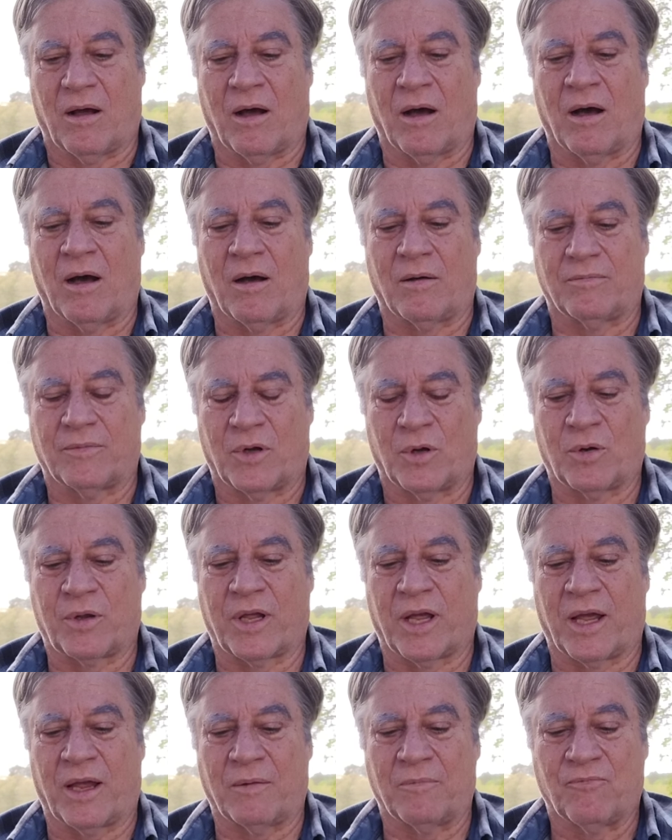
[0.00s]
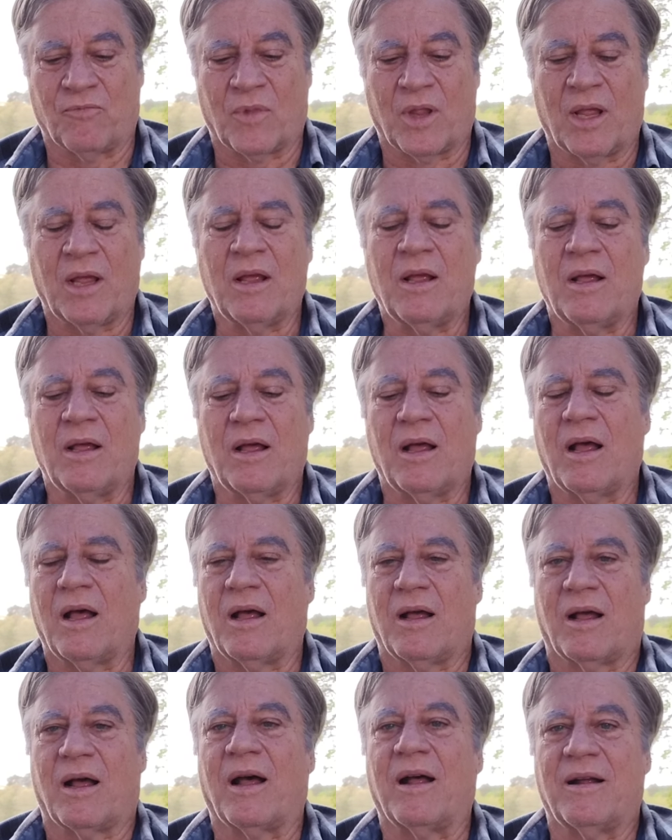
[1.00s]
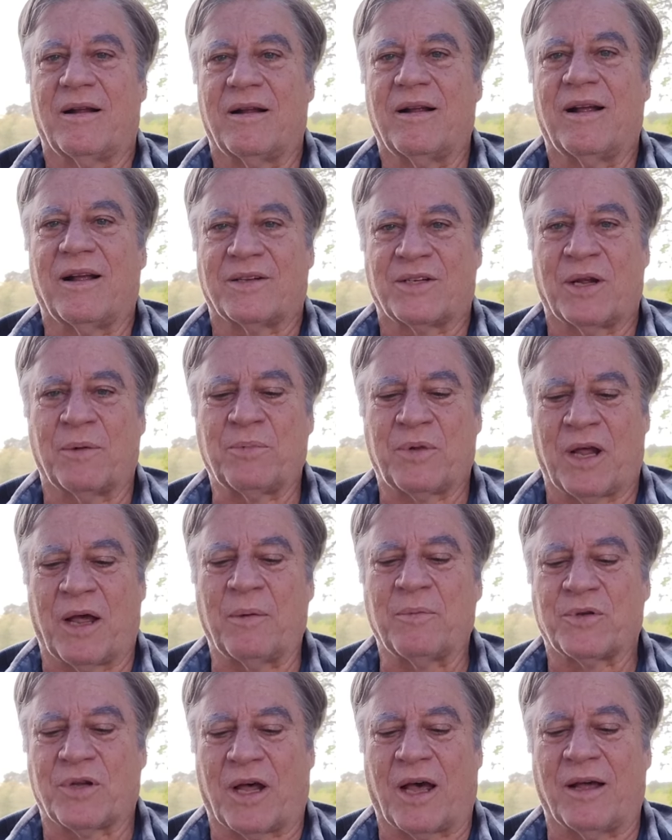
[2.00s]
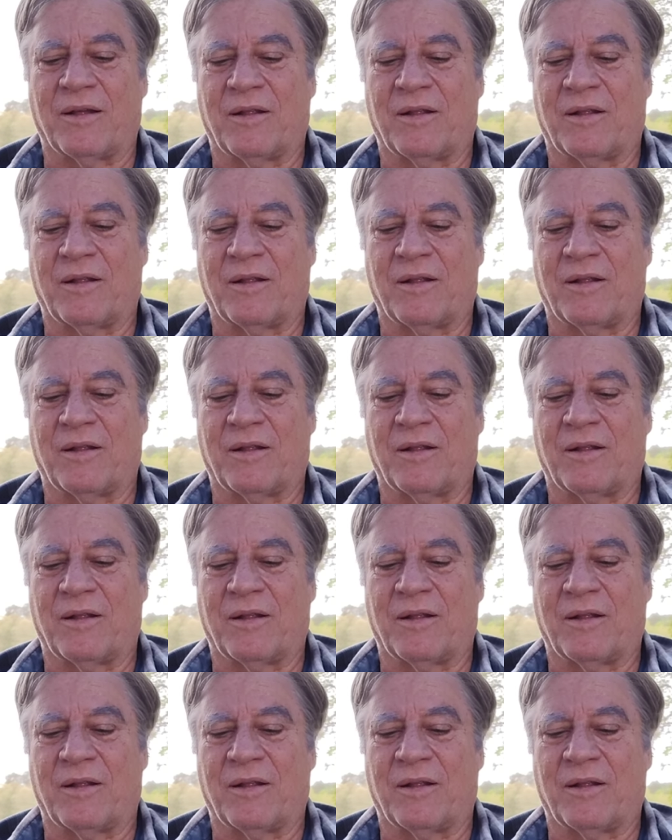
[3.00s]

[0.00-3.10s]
Ah, okay. Sometimes